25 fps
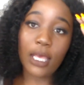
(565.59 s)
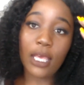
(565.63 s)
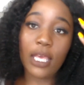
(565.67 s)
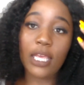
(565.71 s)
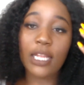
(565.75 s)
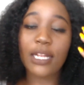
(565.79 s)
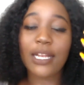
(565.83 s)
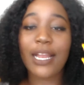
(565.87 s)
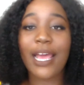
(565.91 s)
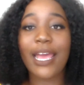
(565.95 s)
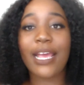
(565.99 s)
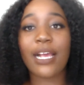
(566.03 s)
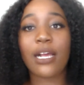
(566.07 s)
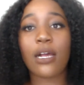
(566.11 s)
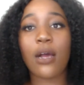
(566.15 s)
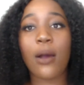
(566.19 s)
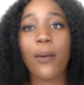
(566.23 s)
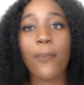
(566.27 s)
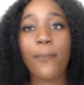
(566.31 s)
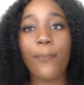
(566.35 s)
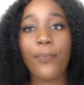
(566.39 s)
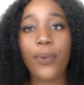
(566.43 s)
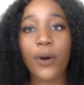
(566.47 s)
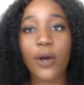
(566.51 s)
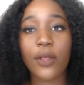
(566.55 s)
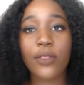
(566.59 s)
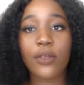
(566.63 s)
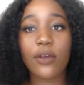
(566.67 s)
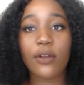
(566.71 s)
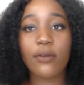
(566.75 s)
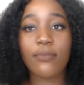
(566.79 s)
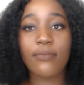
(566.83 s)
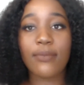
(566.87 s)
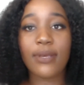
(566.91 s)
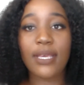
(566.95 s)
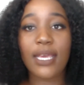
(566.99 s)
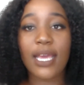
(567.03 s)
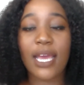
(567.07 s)
it like
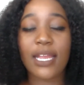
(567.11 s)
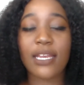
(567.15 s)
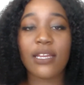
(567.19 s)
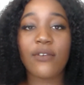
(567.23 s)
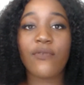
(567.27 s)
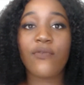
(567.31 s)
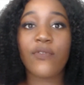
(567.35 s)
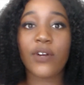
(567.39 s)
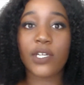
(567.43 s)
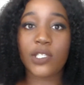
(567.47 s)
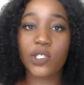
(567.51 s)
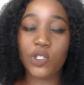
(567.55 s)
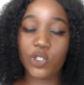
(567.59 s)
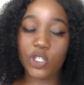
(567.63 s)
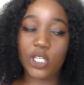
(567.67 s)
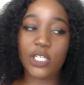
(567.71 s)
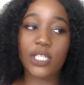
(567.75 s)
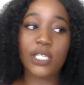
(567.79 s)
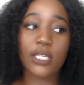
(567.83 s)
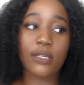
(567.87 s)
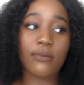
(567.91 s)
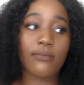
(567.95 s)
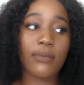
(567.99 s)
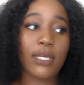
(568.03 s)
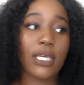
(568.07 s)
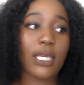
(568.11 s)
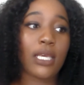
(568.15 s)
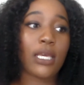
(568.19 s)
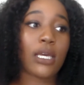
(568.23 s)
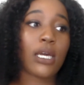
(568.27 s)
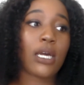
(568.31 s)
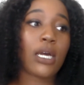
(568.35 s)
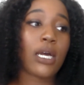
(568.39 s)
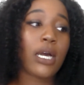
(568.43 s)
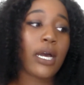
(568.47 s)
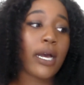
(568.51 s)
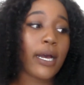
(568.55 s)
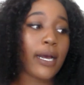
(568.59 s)
bothered me and it frustrated me,
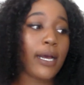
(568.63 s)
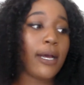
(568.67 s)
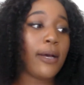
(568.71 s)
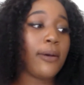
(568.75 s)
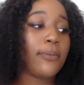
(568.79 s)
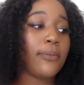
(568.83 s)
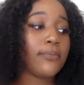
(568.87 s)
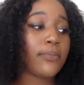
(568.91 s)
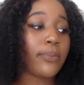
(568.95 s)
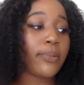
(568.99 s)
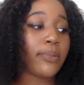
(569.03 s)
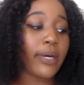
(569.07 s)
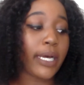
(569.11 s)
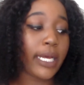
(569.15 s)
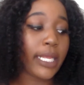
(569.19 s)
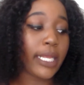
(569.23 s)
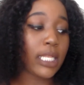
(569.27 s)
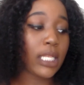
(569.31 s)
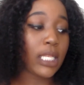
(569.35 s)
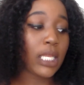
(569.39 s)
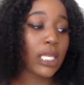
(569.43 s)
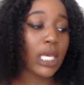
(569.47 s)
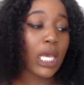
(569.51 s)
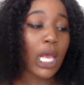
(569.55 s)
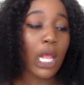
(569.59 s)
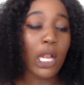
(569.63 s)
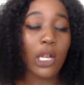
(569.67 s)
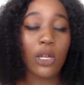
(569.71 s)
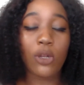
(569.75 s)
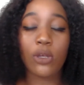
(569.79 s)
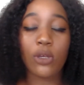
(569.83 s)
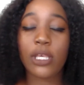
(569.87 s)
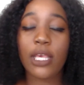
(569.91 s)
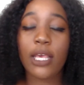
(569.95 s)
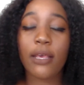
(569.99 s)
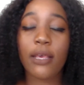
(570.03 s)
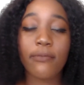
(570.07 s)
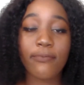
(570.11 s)
but
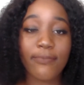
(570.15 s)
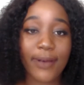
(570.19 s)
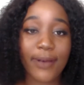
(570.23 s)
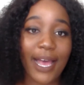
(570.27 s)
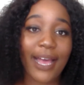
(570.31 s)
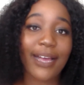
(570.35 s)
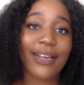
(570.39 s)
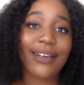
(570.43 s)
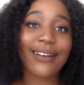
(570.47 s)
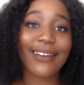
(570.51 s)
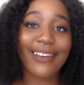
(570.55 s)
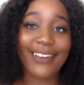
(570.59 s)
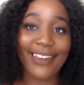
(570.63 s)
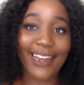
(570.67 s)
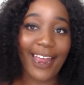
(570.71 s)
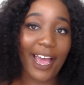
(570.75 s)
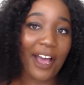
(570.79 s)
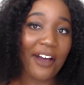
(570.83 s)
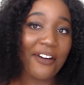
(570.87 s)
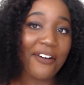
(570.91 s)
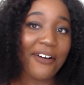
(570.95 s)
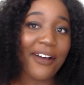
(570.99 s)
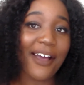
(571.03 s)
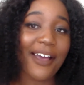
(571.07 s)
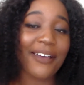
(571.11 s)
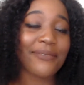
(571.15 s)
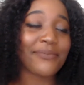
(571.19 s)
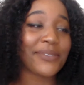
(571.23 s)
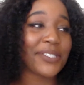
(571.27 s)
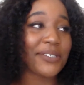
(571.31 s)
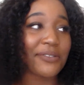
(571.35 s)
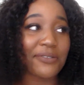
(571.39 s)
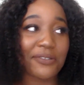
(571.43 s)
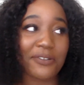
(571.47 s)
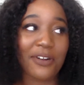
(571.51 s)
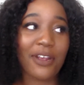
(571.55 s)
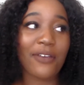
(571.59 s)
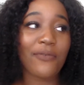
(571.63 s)
looking back now, I'm
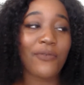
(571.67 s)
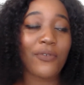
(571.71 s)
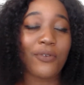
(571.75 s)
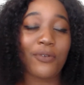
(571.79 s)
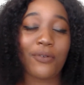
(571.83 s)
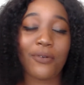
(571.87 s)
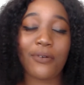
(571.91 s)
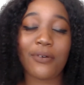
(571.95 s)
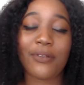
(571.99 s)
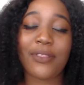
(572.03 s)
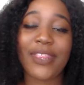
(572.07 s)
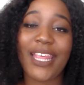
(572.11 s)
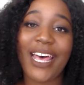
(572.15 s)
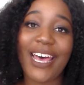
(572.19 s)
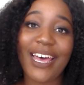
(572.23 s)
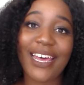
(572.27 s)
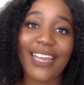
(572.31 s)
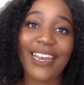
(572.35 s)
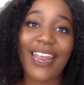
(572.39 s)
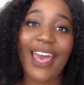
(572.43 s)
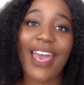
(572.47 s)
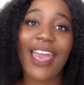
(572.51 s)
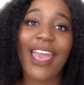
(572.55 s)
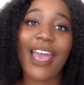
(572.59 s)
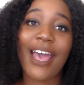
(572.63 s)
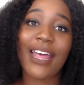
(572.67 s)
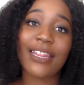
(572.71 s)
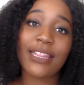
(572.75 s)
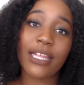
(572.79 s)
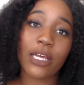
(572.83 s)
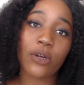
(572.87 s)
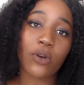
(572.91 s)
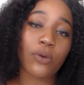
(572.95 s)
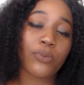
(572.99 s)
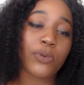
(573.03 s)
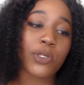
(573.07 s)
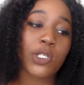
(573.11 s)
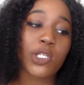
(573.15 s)
so grateful that I had
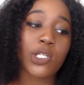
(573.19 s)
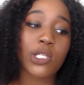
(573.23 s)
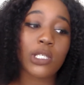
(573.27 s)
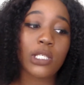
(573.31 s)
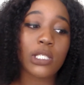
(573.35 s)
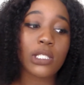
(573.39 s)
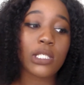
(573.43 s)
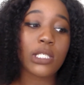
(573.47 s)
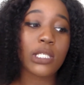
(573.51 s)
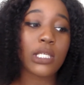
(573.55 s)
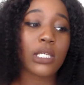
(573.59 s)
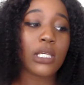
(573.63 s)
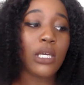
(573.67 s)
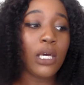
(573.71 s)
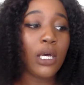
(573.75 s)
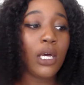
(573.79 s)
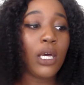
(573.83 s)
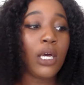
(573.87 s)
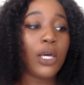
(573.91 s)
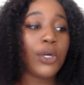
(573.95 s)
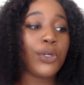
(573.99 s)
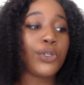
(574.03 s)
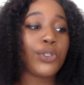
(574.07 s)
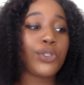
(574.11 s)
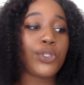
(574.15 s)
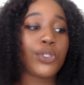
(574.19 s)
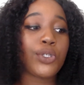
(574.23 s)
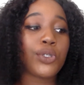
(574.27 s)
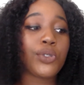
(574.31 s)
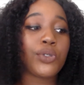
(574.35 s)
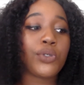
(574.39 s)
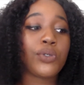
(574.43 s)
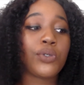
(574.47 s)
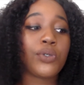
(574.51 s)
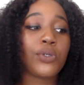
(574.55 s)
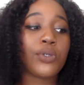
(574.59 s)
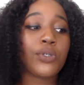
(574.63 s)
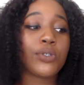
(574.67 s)
that opportunity
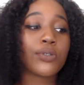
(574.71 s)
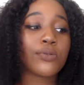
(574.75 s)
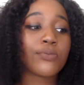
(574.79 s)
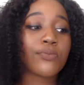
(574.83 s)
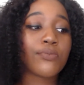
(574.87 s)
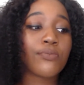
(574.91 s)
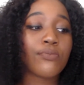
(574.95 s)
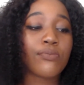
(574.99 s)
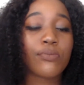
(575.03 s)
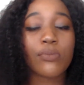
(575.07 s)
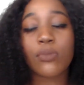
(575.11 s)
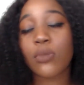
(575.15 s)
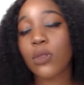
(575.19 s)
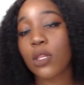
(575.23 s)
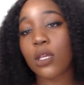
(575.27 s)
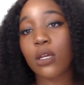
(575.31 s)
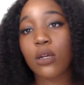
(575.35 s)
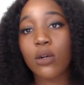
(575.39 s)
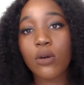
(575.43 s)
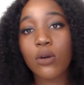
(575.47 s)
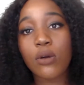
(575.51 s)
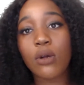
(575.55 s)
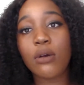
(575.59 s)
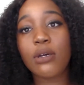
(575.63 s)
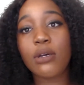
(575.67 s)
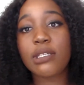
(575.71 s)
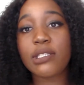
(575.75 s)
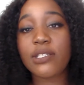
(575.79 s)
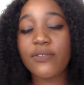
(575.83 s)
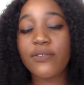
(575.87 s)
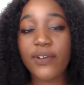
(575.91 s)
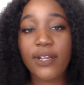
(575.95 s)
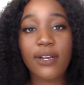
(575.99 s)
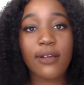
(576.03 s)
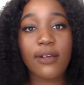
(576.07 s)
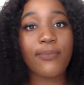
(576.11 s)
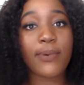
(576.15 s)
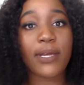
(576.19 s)
to grow and
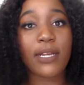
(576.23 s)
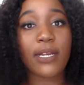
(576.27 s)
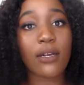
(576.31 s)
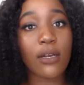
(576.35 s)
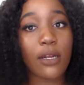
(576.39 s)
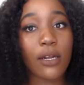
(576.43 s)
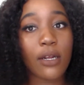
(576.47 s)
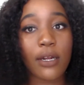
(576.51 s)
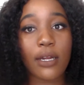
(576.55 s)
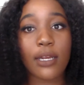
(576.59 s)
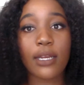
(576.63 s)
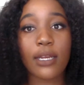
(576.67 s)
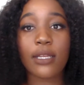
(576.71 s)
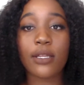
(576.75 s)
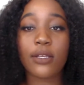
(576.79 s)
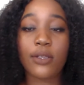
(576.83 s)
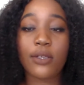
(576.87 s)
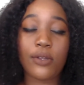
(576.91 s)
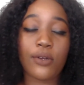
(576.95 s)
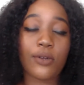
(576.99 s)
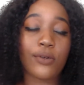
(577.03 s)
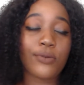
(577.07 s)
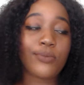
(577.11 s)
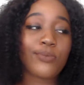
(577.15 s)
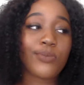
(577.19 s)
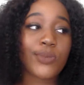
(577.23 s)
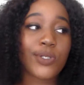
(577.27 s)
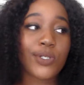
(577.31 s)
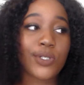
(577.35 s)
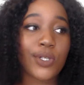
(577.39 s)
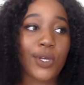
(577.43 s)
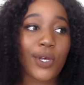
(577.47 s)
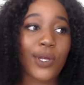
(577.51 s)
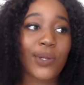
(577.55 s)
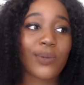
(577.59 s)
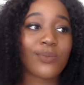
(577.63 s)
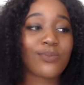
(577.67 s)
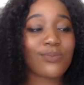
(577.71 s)
develop and learn, you know.
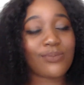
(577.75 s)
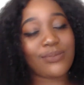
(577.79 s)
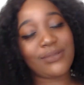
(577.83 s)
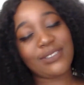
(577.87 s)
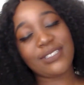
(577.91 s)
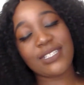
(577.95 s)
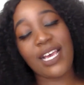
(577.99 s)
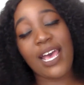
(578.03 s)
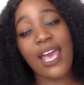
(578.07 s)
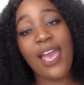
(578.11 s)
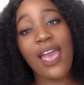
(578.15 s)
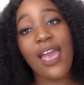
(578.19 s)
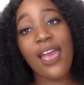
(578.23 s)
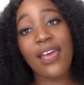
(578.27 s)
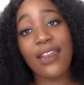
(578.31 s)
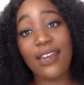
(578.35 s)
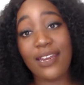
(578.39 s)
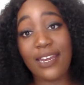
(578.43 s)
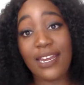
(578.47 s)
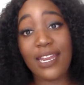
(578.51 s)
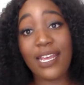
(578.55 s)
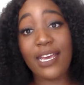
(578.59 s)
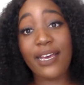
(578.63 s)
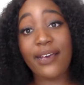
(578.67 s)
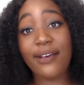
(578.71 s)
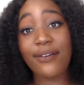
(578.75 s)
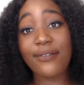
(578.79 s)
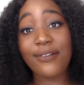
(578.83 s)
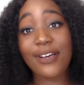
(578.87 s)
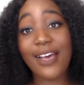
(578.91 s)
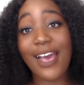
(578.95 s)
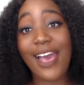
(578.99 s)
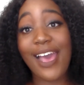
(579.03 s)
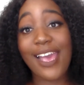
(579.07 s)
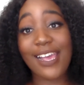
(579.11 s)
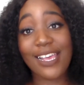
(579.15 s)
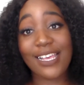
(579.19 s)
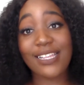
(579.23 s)
So
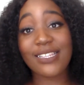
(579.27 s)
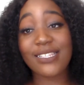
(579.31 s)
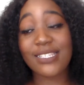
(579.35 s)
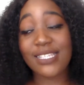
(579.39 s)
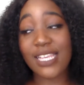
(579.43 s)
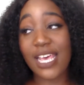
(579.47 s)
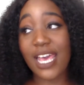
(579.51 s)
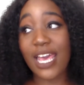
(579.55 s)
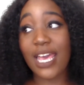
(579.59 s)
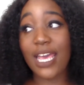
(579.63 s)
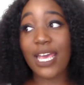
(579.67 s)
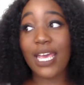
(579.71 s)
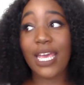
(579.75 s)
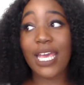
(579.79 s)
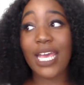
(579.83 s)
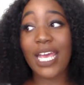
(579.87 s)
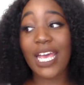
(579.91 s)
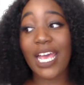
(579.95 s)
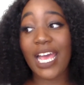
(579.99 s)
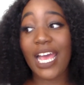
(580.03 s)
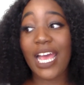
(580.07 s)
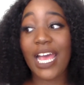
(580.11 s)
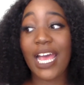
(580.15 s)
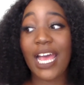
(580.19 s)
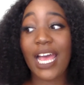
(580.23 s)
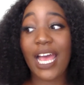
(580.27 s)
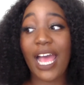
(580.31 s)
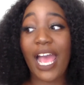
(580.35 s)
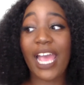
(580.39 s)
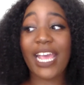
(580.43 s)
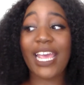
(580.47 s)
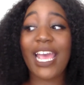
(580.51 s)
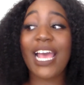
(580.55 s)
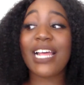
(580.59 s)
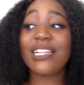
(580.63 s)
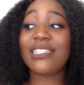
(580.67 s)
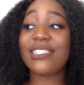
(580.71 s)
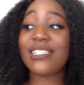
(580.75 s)
now I can't say
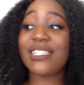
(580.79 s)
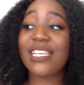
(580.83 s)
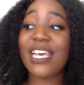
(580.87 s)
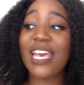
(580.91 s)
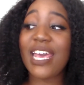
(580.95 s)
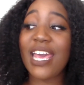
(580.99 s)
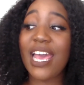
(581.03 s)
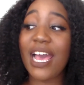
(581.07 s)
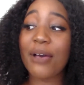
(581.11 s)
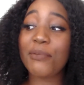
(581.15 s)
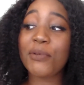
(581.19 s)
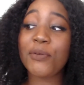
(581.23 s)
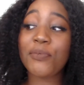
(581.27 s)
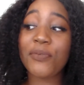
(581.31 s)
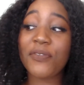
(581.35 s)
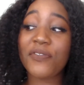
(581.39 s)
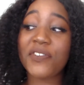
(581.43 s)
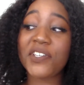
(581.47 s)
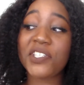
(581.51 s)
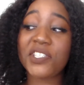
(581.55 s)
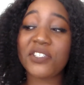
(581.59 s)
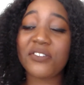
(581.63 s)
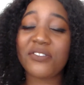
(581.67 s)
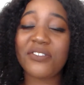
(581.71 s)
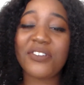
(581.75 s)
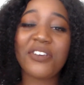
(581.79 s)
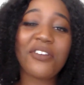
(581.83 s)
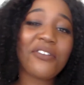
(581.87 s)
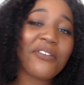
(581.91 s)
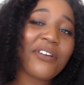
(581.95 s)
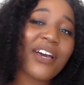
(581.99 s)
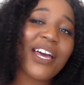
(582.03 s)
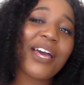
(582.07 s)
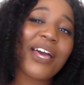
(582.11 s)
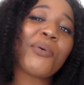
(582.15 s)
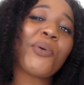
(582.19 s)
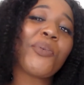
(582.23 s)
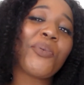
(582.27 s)
I'm a professional, you
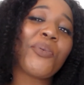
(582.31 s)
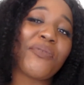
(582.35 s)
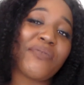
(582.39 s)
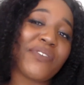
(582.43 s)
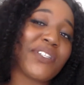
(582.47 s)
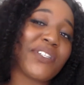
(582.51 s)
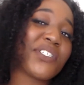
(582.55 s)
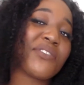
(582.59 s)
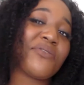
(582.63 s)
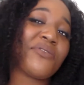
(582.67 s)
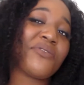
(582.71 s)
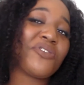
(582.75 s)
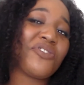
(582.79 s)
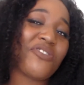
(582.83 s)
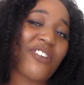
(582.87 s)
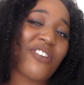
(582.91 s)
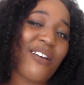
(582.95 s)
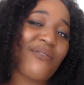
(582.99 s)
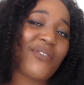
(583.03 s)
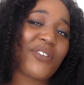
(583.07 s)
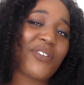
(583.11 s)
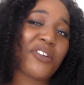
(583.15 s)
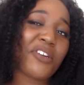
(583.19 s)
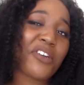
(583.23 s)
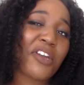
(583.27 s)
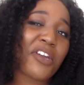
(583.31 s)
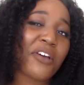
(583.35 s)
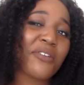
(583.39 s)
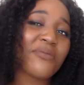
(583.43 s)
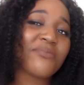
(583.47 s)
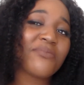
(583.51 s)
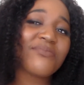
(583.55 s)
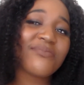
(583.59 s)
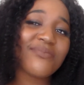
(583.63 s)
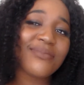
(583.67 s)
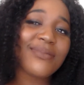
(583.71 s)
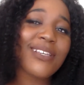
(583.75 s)
know, I'm a professional traveler now.